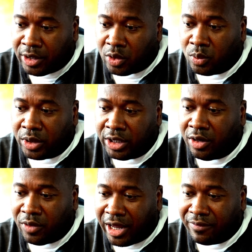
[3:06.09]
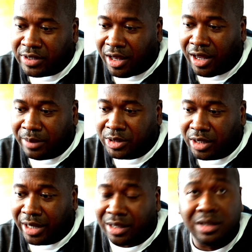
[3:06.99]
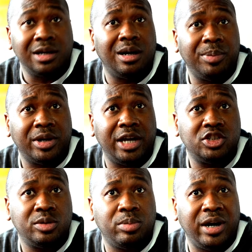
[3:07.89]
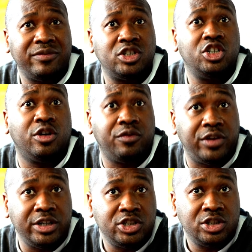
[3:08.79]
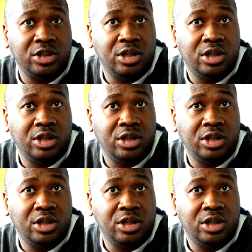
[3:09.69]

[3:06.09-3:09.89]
you really don't have time to look up or catch your breath till you're finished.